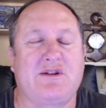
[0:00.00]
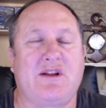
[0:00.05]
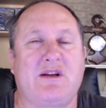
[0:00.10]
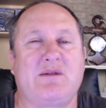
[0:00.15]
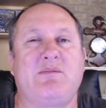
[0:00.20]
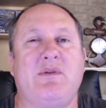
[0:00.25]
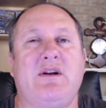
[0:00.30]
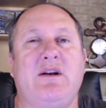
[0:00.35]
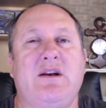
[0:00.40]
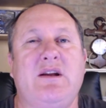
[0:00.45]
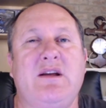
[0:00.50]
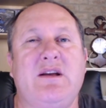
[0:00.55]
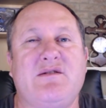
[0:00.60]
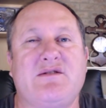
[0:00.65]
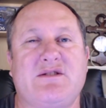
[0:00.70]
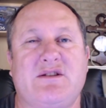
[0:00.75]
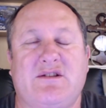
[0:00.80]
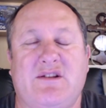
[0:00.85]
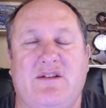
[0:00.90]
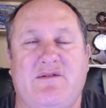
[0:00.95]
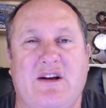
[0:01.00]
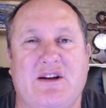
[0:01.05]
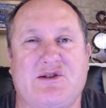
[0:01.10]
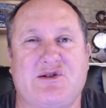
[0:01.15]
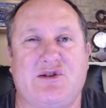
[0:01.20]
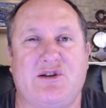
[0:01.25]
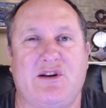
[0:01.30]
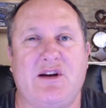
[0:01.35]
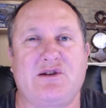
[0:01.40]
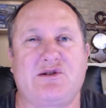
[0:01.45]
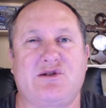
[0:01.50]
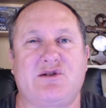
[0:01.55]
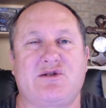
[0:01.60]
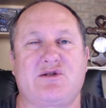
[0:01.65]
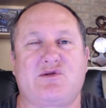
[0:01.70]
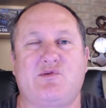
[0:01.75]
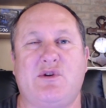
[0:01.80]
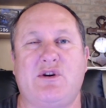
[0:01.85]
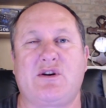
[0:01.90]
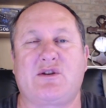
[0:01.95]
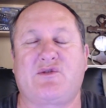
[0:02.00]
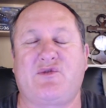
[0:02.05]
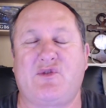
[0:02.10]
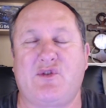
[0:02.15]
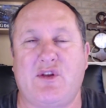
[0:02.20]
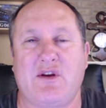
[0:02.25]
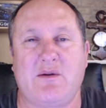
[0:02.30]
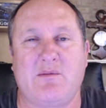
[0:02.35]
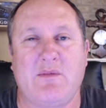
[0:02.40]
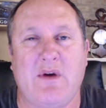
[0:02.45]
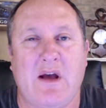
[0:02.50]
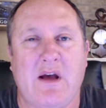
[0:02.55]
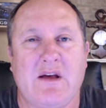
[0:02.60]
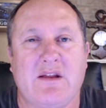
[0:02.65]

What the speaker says: that believes that the vaccinations worked for them,